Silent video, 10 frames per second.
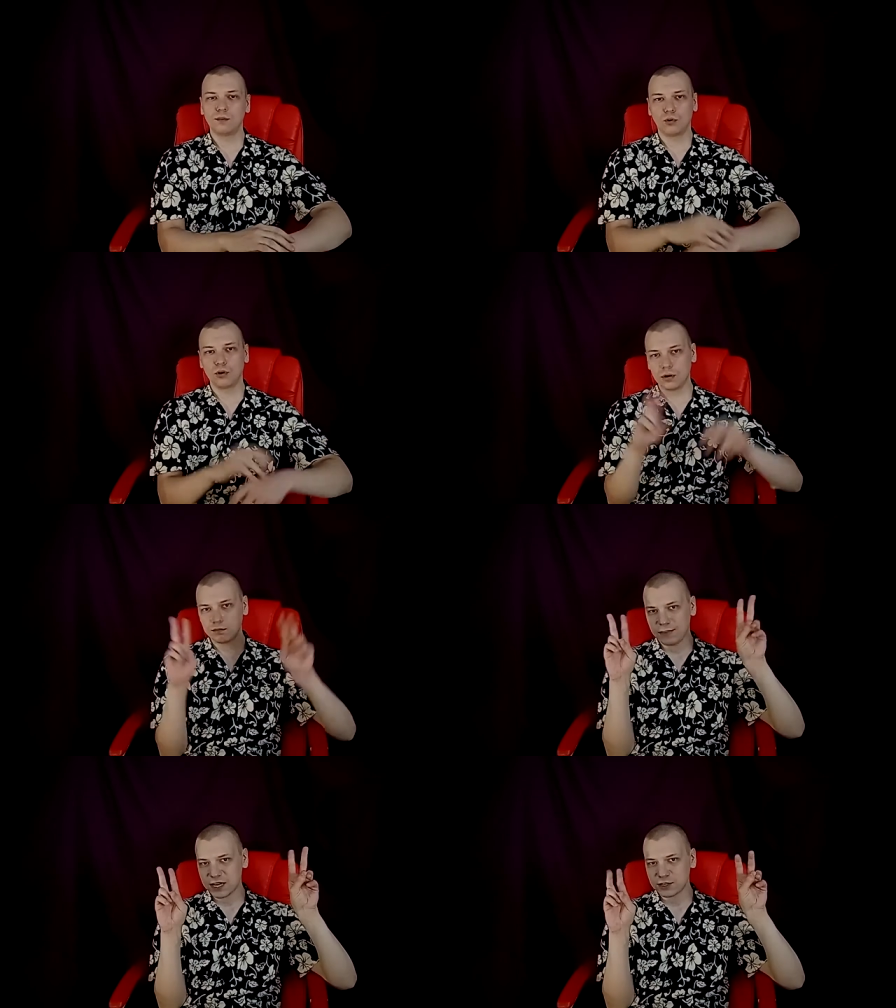
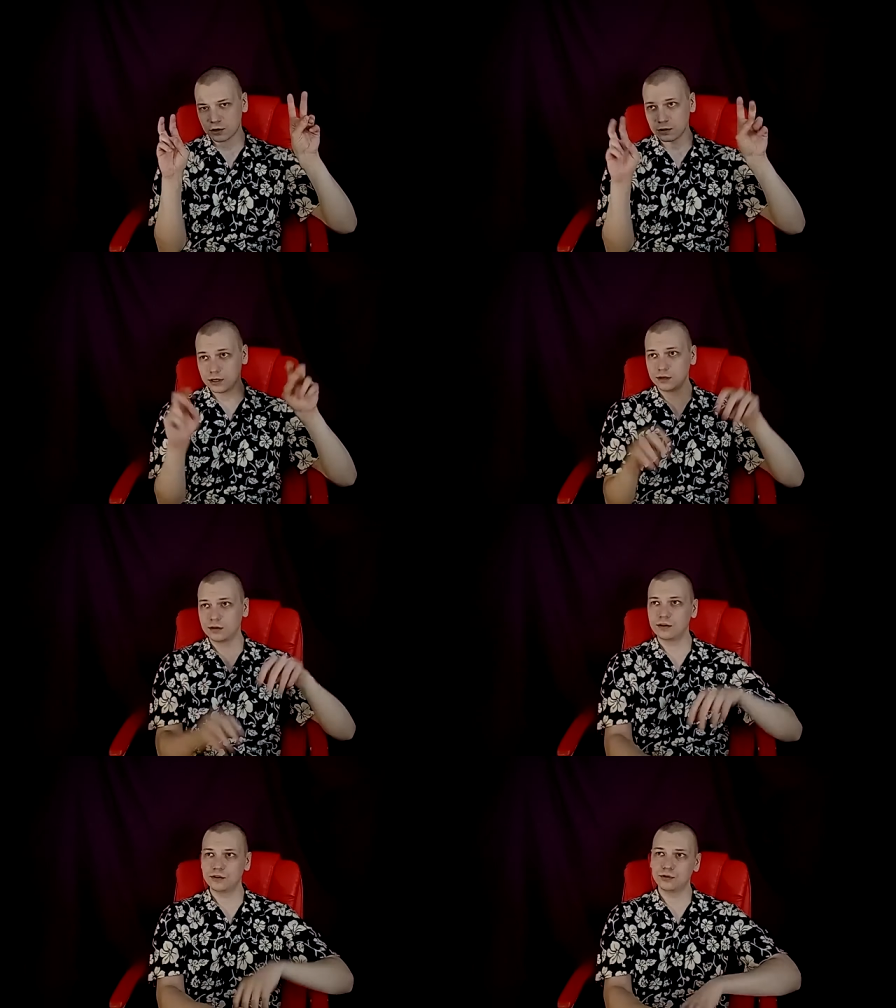more
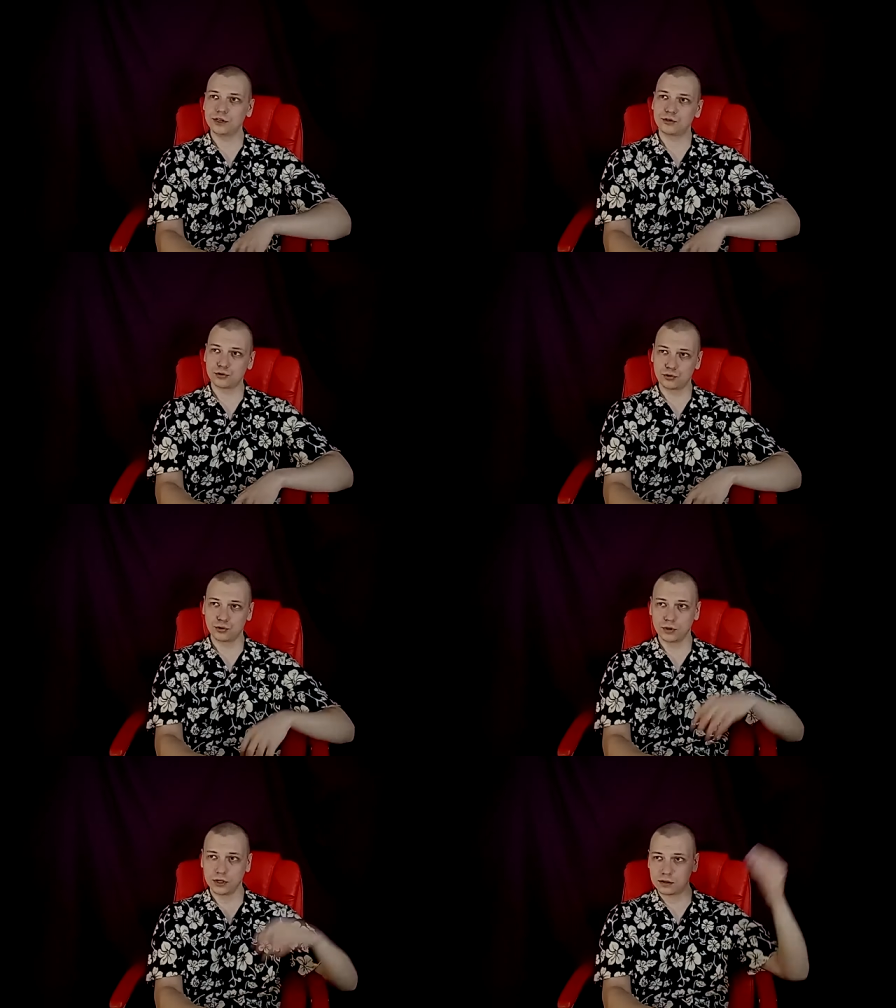masculine, you need to
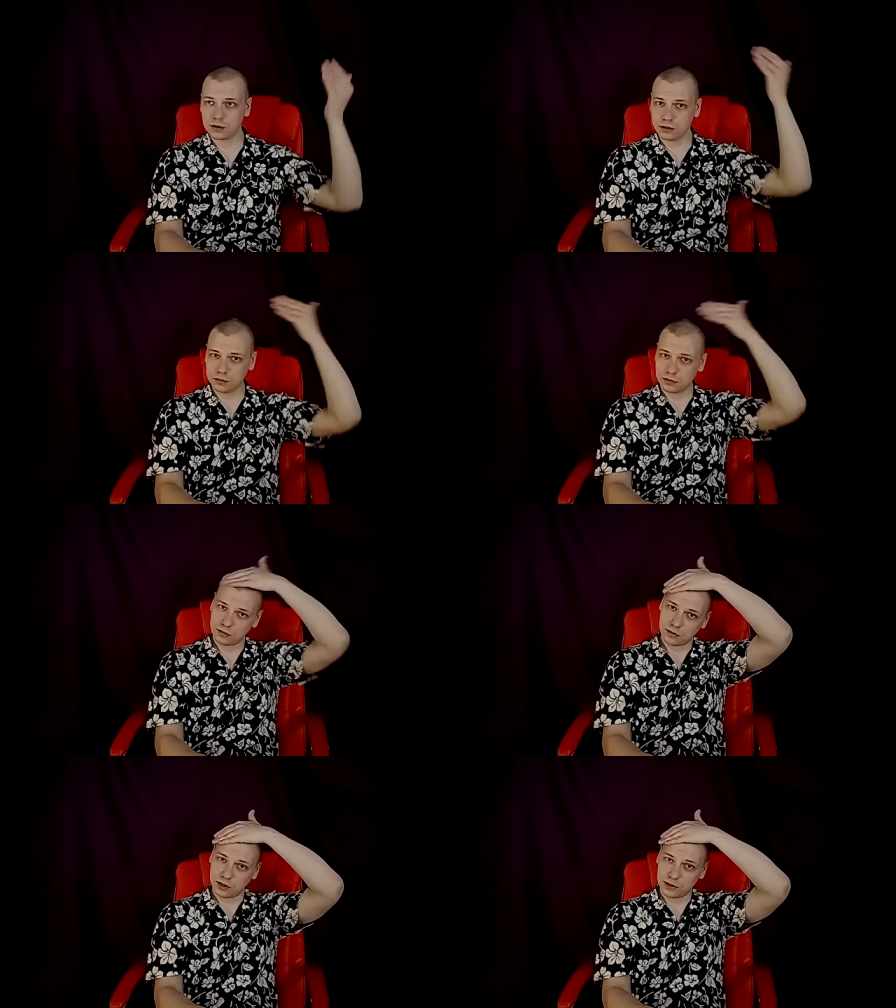do it on
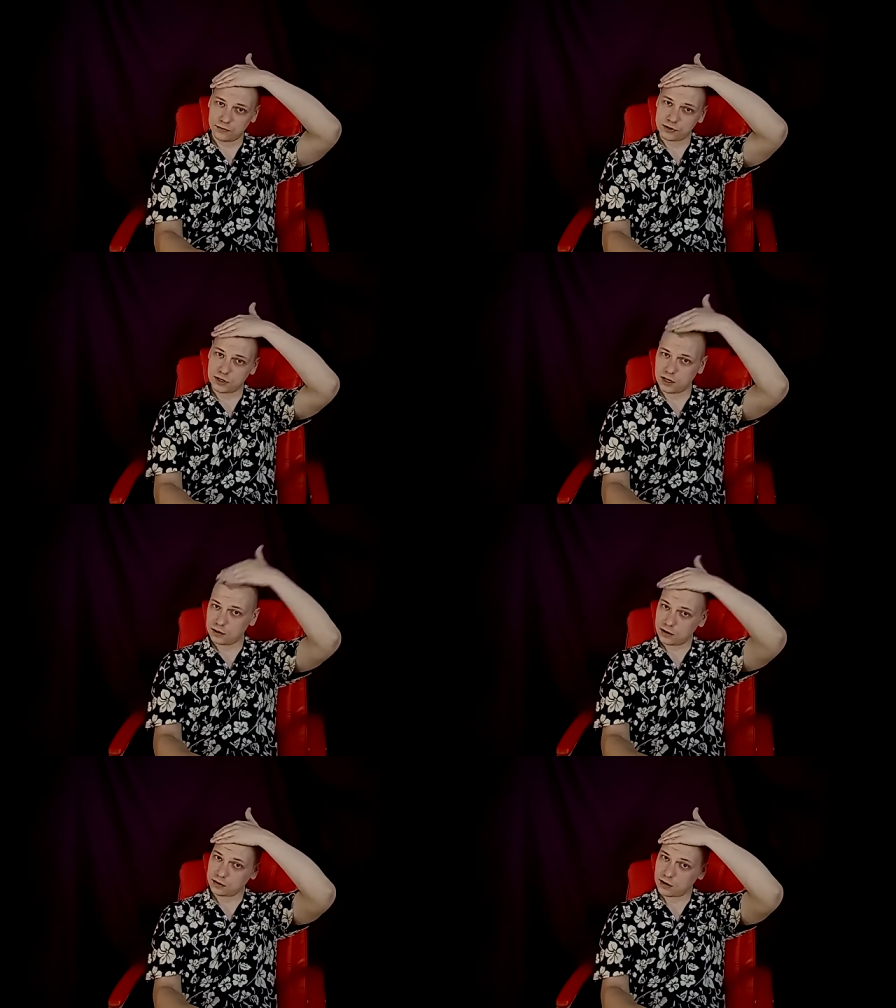the left
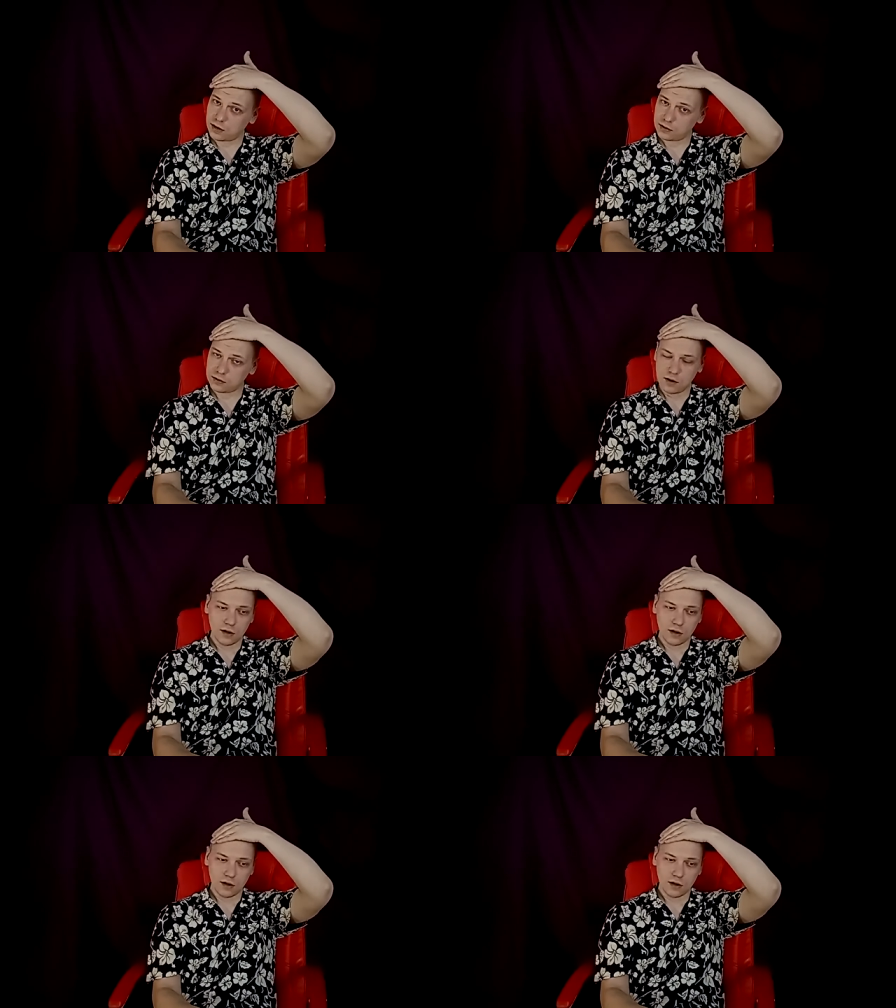side like that.